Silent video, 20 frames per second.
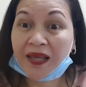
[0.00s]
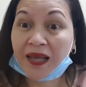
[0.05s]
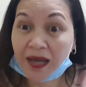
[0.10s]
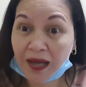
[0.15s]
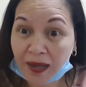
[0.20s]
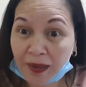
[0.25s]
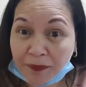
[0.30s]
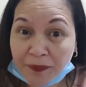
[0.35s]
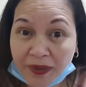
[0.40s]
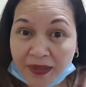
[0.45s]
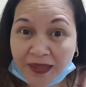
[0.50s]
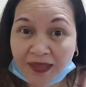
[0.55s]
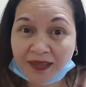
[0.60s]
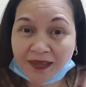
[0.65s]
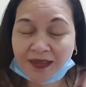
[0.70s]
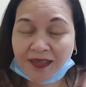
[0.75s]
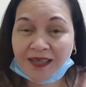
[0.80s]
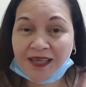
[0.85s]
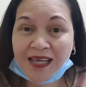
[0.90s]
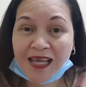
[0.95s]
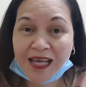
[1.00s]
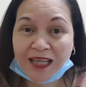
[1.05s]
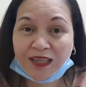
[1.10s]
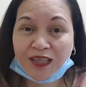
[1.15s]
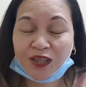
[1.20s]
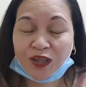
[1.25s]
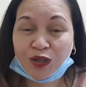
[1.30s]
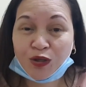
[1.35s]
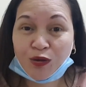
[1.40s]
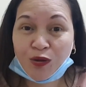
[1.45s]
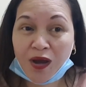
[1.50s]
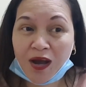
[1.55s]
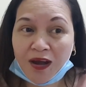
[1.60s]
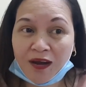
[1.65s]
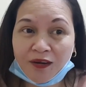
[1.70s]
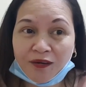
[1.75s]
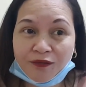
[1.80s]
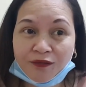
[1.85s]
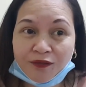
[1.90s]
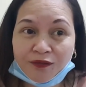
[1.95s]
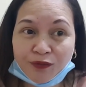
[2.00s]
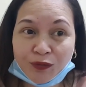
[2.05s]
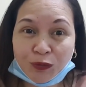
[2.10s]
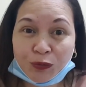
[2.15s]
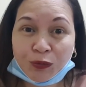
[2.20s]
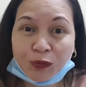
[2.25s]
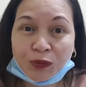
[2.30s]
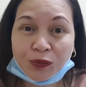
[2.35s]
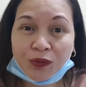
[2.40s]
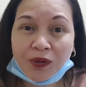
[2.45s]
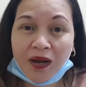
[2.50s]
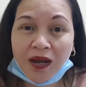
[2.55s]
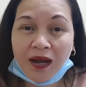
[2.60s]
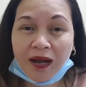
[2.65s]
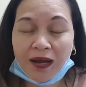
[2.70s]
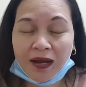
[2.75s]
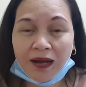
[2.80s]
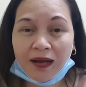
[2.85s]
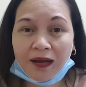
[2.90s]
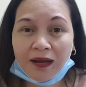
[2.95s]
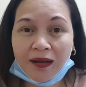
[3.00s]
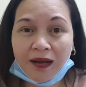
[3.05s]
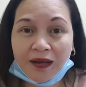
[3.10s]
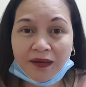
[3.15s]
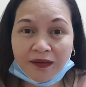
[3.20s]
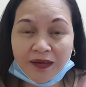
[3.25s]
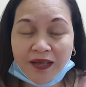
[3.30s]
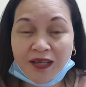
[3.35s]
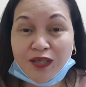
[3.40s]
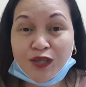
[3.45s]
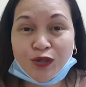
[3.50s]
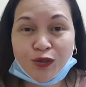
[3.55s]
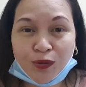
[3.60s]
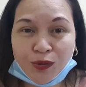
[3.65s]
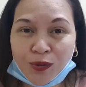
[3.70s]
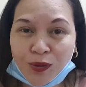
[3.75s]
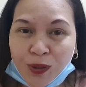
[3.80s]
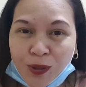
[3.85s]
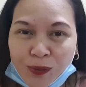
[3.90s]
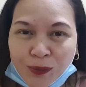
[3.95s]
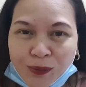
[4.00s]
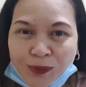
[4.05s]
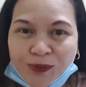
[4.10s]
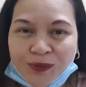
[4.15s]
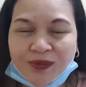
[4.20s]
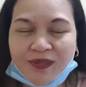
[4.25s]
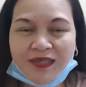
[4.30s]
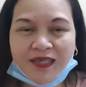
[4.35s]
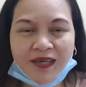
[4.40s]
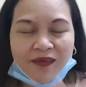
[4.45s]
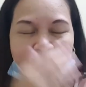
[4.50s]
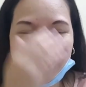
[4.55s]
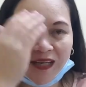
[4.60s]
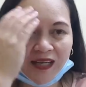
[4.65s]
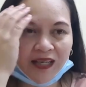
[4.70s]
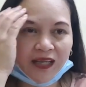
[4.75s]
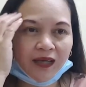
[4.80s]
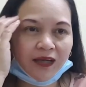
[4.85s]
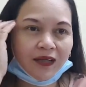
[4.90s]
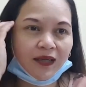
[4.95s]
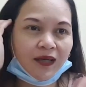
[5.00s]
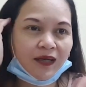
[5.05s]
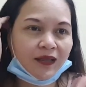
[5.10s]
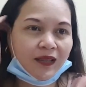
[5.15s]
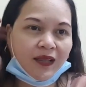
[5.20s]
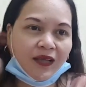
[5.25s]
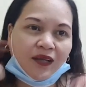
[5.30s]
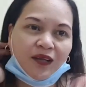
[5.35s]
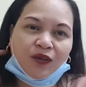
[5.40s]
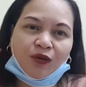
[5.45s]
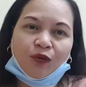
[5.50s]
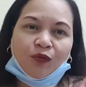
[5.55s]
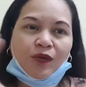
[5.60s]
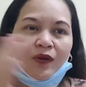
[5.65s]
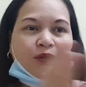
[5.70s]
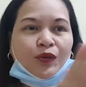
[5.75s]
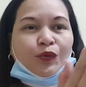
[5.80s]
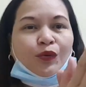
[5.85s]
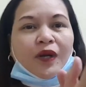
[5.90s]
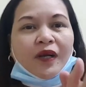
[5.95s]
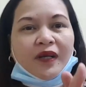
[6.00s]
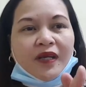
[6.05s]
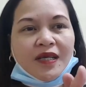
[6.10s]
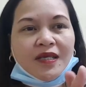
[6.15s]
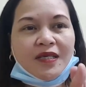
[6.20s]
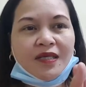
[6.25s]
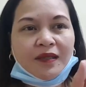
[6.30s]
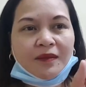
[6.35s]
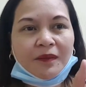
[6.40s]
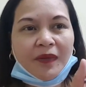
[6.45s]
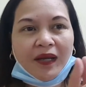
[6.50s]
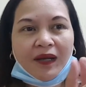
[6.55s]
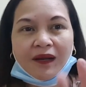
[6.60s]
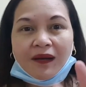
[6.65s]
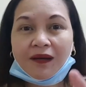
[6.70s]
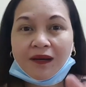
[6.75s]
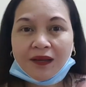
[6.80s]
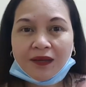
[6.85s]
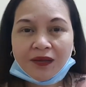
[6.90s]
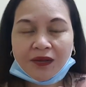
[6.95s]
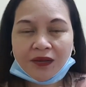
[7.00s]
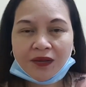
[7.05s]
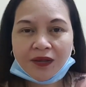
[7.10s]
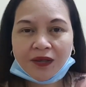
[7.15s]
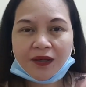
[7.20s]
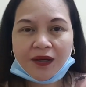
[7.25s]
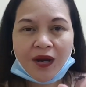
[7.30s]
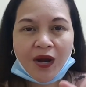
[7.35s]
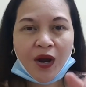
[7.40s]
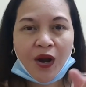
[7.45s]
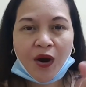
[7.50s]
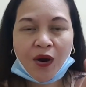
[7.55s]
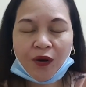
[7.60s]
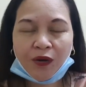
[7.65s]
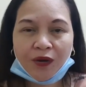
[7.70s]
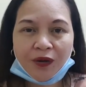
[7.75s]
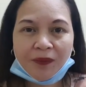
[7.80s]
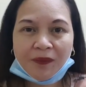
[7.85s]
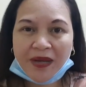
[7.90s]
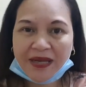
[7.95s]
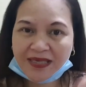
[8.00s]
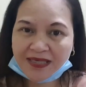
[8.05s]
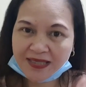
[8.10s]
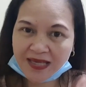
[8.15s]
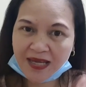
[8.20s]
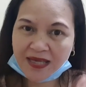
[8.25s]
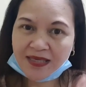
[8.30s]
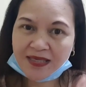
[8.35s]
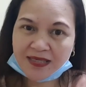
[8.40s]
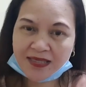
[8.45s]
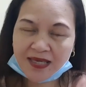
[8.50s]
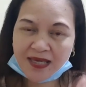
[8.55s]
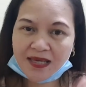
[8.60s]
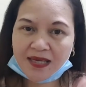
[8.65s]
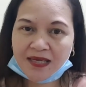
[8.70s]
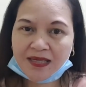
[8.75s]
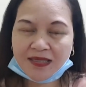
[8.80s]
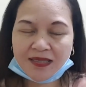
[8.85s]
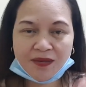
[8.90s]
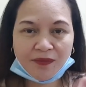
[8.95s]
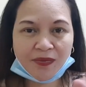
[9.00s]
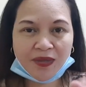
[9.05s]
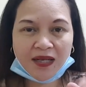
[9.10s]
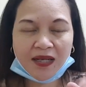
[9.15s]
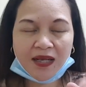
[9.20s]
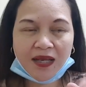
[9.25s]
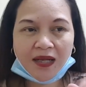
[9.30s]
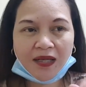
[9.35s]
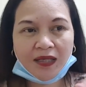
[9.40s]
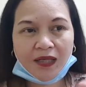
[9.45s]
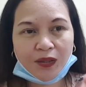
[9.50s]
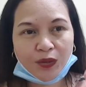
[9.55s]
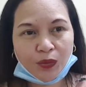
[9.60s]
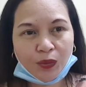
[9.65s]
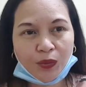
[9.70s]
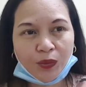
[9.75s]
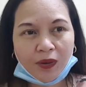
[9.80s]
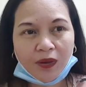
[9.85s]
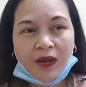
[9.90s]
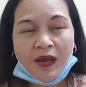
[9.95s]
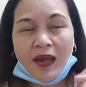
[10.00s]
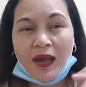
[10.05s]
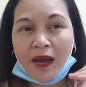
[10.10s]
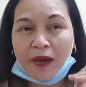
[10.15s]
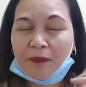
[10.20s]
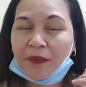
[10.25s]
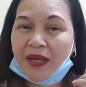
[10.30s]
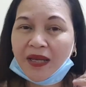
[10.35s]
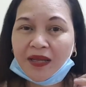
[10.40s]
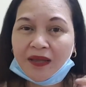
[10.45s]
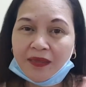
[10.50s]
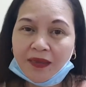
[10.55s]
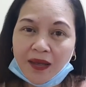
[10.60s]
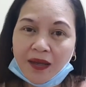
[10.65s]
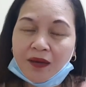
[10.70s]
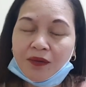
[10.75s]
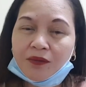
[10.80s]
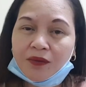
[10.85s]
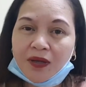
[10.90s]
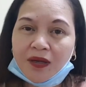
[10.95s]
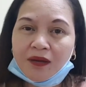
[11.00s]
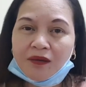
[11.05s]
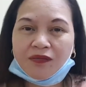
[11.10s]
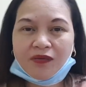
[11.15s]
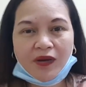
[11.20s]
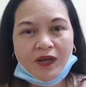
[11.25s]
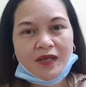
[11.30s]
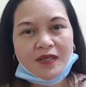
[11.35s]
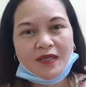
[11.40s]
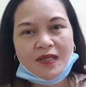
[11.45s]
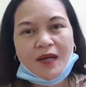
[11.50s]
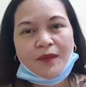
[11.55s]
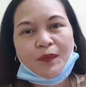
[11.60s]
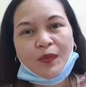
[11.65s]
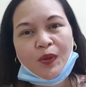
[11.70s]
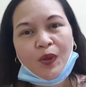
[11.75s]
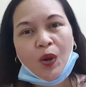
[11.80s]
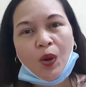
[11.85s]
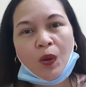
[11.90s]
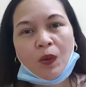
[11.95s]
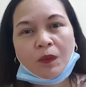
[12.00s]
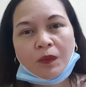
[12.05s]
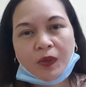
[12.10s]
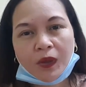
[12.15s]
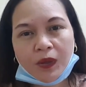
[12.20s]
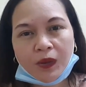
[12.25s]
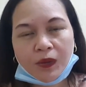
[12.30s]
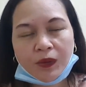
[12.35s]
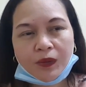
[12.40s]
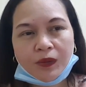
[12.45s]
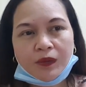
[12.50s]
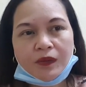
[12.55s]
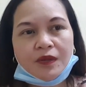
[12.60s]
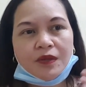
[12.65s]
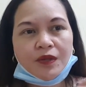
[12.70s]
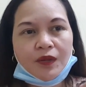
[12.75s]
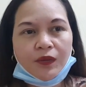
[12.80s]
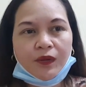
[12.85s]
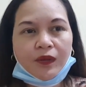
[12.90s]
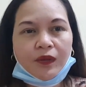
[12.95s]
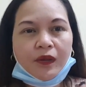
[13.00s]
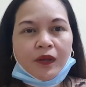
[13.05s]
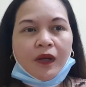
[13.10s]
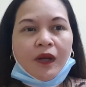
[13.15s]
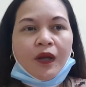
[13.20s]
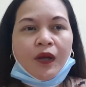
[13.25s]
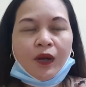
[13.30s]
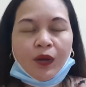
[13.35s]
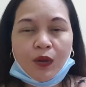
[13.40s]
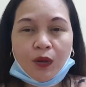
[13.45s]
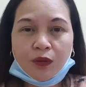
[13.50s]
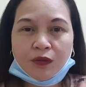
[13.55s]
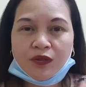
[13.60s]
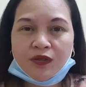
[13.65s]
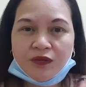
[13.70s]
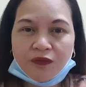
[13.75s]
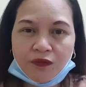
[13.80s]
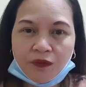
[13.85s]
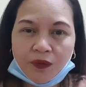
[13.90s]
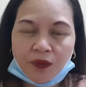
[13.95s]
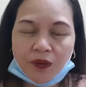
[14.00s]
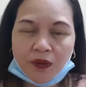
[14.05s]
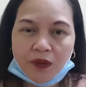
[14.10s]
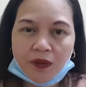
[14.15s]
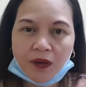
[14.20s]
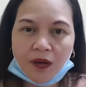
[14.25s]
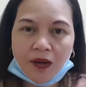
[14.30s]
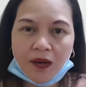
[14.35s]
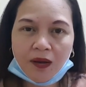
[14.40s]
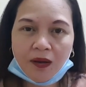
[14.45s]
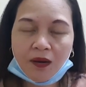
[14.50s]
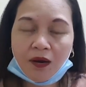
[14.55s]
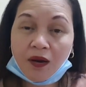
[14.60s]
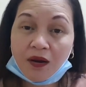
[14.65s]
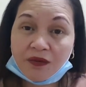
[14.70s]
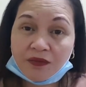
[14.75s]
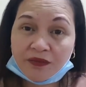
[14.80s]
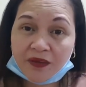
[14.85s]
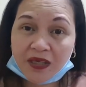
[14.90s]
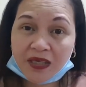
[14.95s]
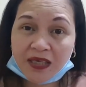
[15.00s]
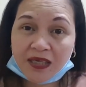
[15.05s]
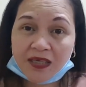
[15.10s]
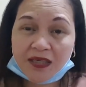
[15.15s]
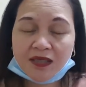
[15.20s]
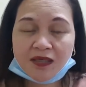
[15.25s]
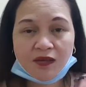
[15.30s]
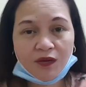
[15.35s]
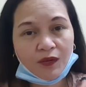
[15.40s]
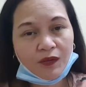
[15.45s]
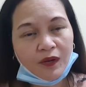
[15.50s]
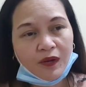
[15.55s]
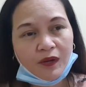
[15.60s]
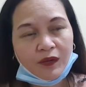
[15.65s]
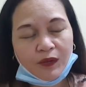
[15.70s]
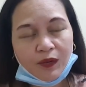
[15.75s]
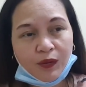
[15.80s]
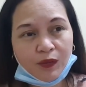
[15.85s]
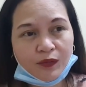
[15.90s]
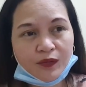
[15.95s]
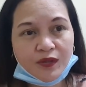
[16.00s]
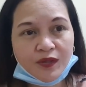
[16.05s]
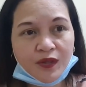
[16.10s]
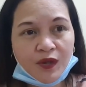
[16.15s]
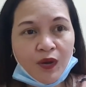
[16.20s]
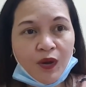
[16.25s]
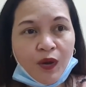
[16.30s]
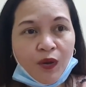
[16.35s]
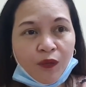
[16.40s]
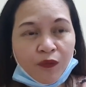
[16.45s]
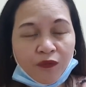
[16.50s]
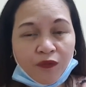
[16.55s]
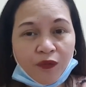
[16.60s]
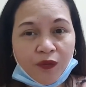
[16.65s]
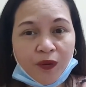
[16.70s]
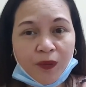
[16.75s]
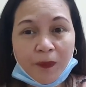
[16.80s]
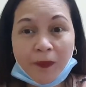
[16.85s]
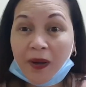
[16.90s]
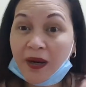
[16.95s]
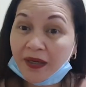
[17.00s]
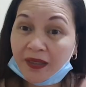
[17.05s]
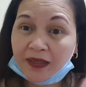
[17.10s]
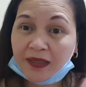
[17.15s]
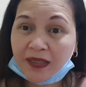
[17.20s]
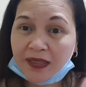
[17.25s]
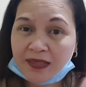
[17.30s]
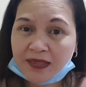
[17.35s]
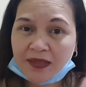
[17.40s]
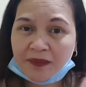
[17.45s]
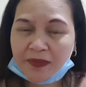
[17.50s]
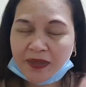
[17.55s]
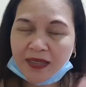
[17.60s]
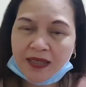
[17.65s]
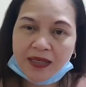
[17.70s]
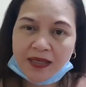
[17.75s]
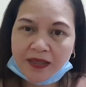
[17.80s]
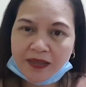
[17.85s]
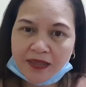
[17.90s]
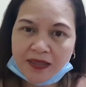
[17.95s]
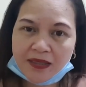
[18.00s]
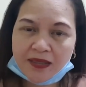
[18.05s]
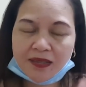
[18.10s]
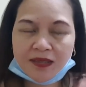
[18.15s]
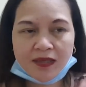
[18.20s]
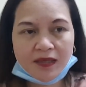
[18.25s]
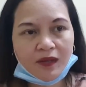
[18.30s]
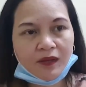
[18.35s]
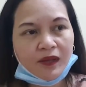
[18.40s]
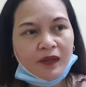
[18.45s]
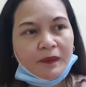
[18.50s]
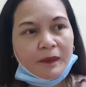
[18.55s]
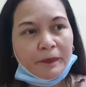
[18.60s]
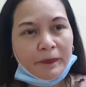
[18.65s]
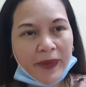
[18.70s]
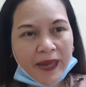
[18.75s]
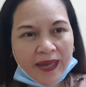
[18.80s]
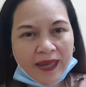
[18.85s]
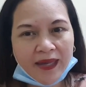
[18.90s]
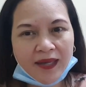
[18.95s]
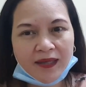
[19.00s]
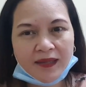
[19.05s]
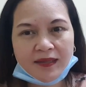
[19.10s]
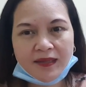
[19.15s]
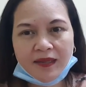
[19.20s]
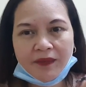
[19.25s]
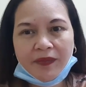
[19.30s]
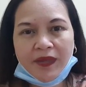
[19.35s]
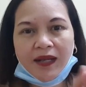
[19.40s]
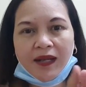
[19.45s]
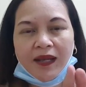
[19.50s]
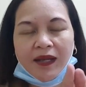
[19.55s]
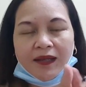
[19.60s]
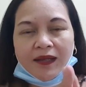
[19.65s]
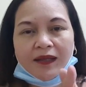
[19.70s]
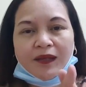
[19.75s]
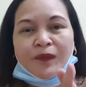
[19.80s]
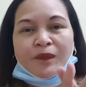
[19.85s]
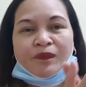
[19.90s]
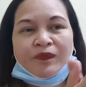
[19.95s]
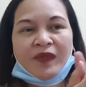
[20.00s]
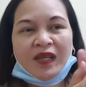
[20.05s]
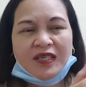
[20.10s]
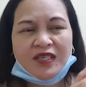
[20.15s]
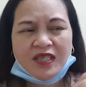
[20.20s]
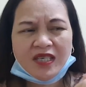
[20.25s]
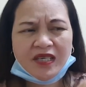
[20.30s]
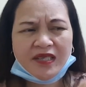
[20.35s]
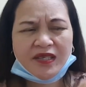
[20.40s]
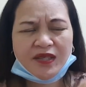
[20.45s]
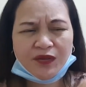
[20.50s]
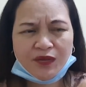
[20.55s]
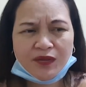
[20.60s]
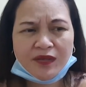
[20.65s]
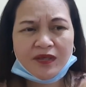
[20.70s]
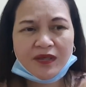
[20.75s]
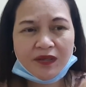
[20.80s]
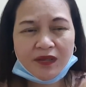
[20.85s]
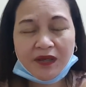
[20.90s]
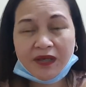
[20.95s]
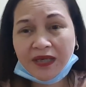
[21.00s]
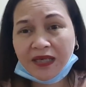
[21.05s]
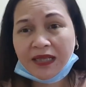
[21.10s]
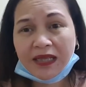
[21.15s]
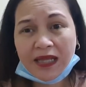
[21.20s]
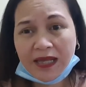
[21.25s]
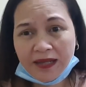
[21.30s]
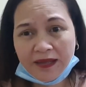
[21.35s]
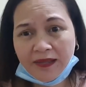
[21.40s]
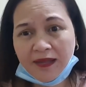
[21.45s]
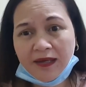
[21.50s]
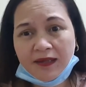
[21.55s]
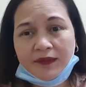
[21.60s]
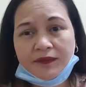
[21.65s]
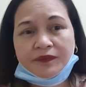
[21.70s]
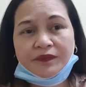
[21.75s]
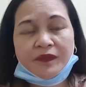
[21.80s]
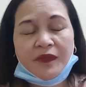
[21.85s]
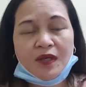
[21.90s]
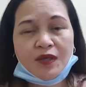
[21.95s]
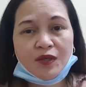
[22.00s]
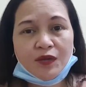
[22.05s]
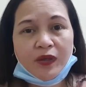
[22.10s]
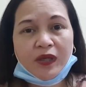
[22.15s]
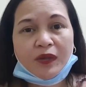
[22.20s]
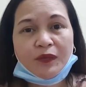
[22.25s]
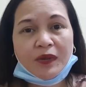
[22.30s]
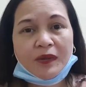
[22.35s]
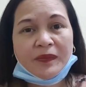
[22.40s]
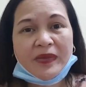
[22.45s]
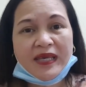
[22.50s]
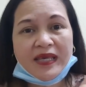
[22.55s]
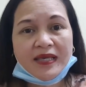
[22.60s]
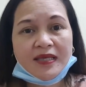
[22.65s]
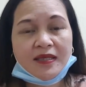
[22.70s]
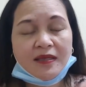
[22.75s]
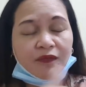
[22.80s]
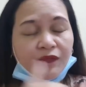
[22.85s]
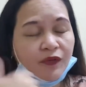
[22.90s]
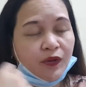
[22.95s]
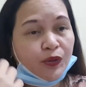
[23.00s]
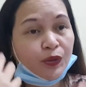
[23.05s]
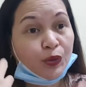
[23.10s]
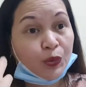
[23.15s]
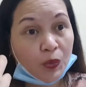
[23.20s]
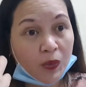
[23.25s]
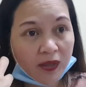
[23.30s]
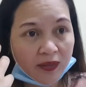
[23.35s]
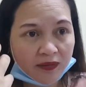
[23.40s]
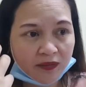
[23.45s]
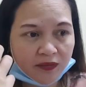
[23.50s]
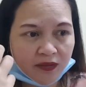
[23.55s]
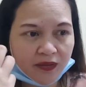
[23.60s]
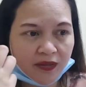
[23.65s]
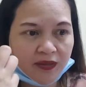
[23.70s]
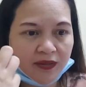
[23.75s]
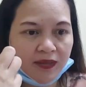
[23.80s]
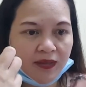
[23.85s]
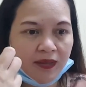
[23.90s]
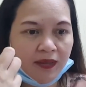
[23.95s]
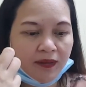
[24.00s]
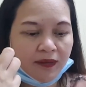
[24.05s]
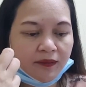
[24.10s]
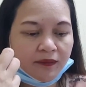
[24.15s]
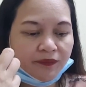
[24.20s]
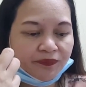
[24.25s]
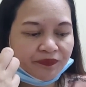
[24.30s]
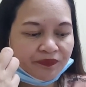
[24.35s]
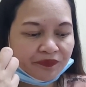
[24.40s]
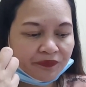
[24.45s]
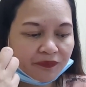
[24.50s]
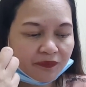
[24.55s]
cabinet that you have to arrange your clothes, something like that. Like you want to arrange it by color or by sizes, something like that, or by category. For example, home clothes or clothes for office, clothes for party, something like this, or in pants, something like that. Just consider it like that. So it will be easy for you to understand